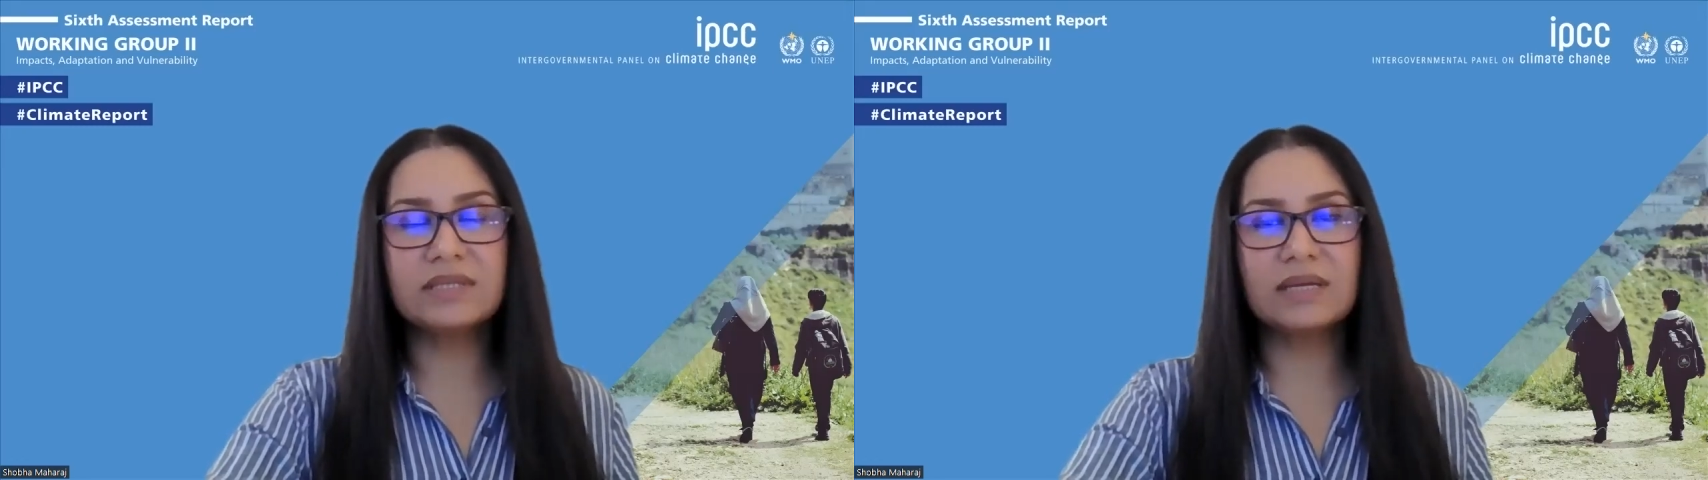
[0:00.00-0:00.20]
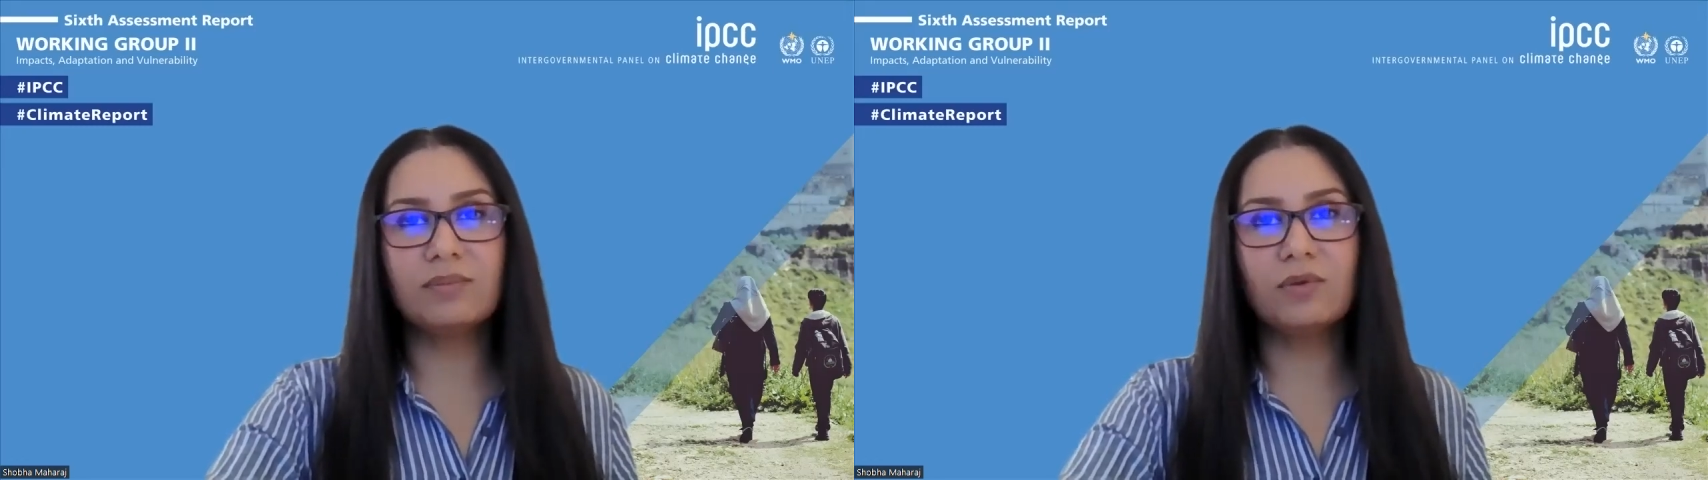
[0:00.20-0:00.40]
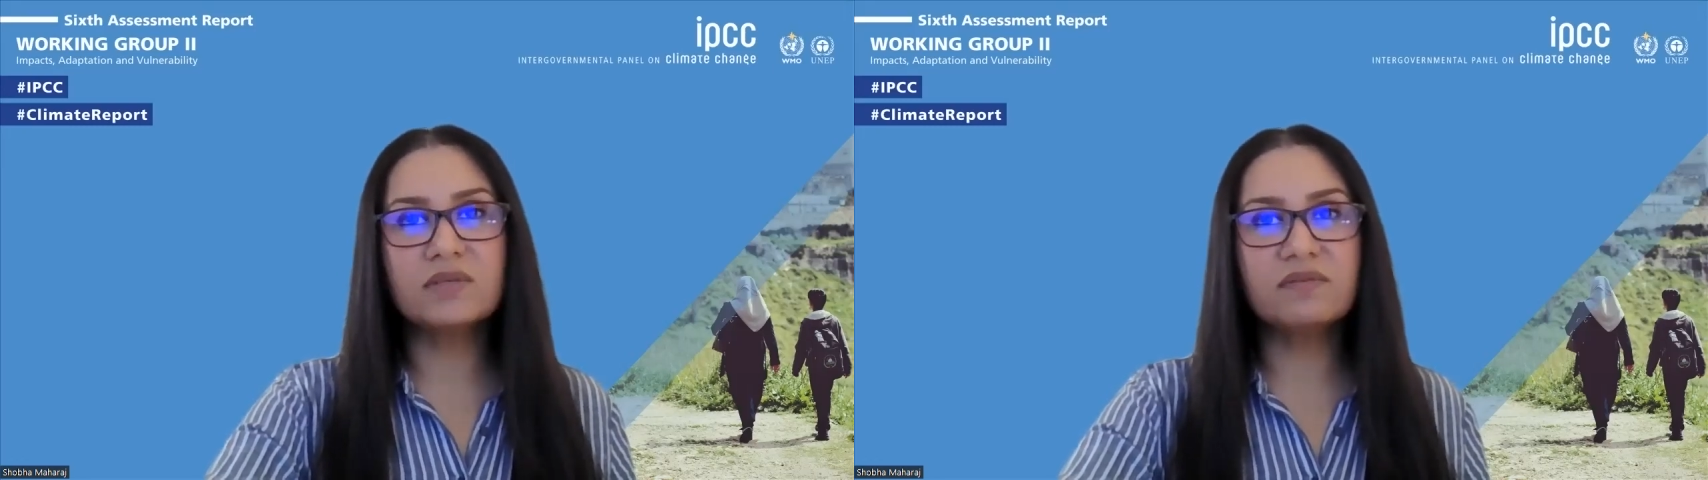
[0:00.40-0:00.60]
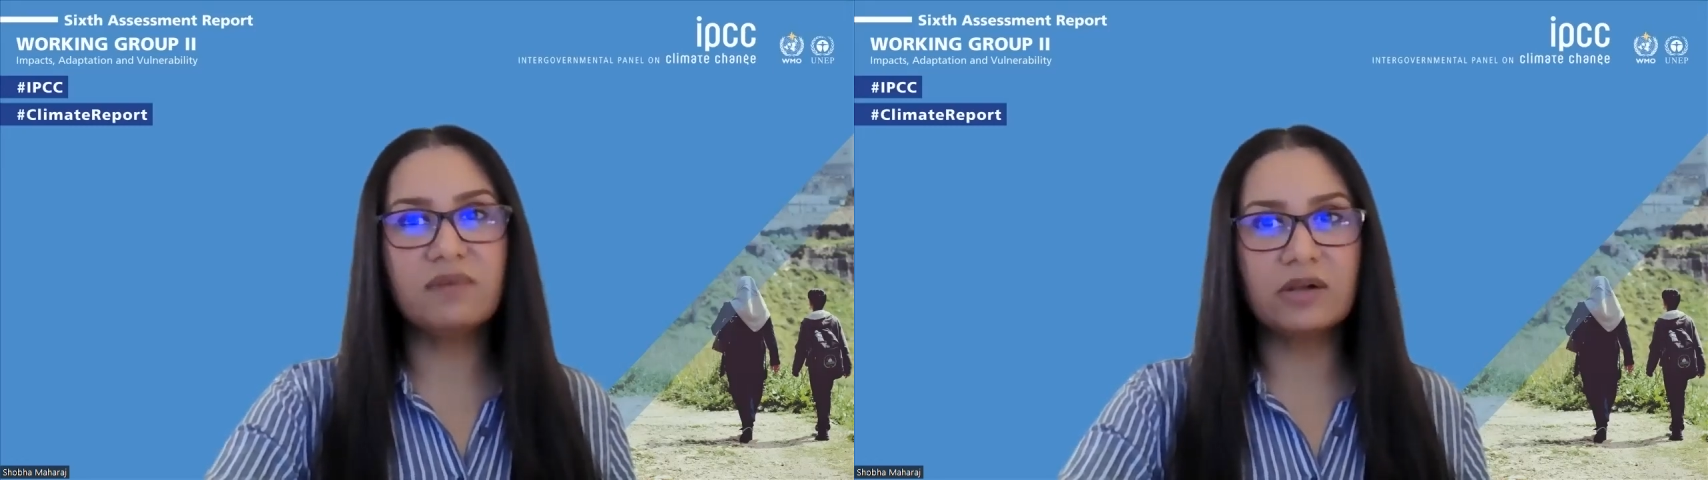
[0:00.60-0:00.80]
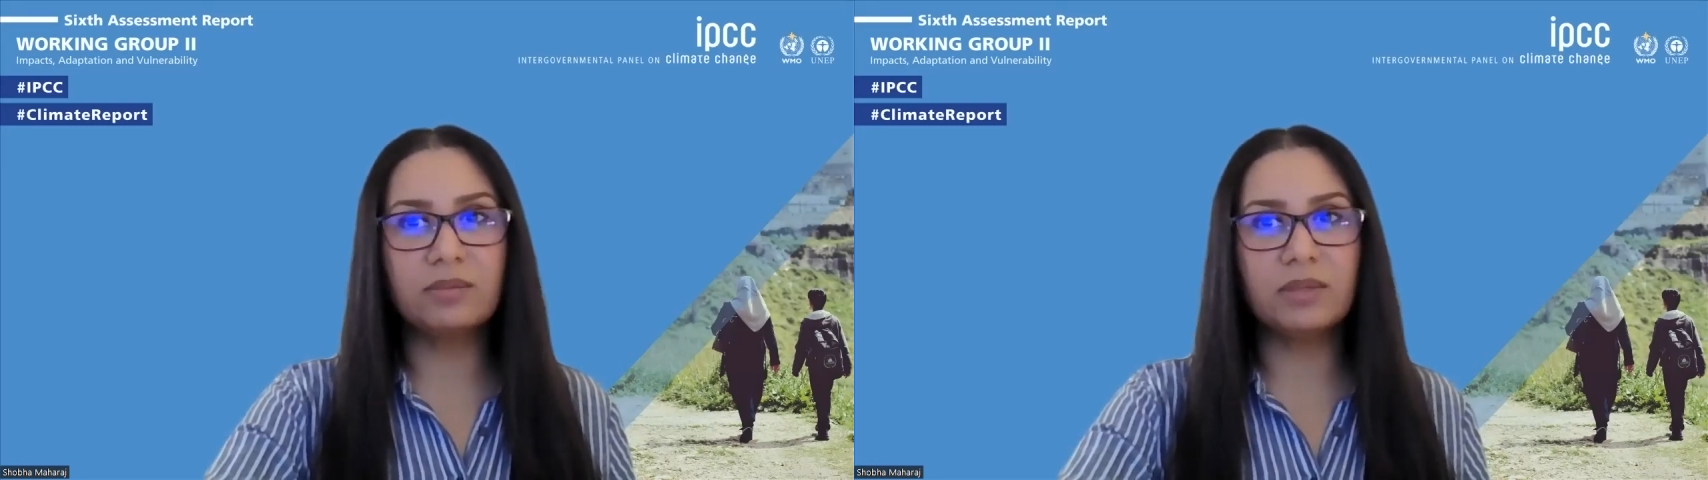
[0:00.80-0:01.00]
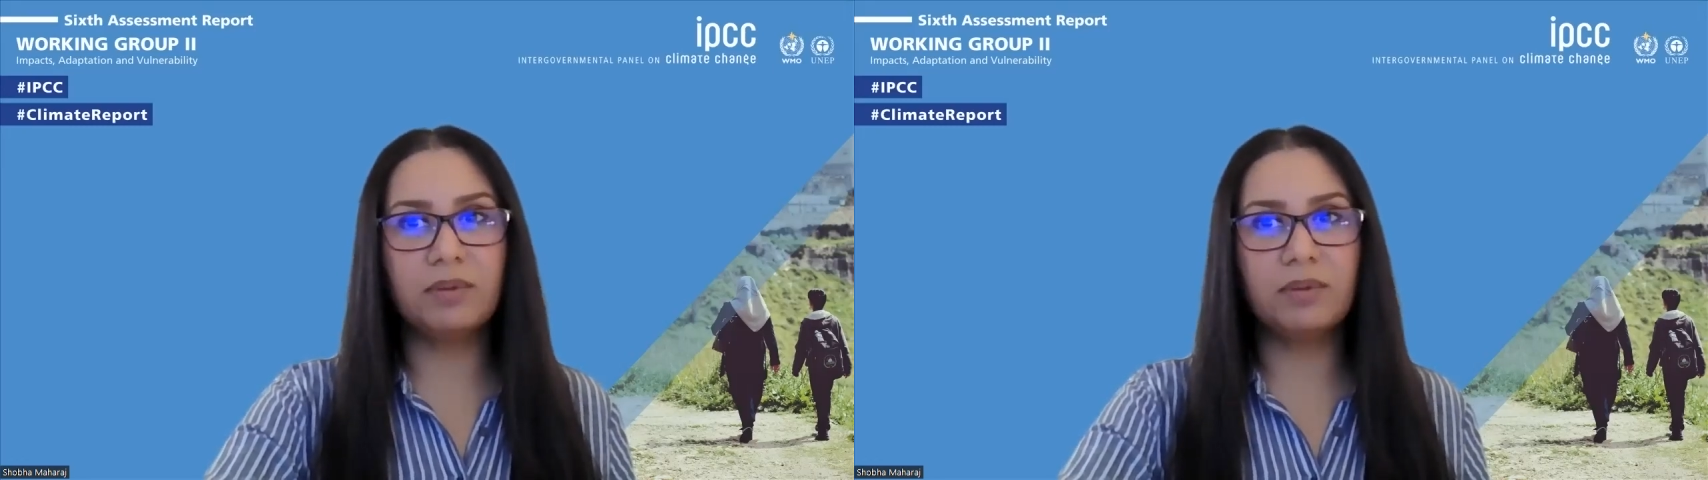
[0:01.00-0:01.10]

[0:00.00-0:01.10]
and most vulnerable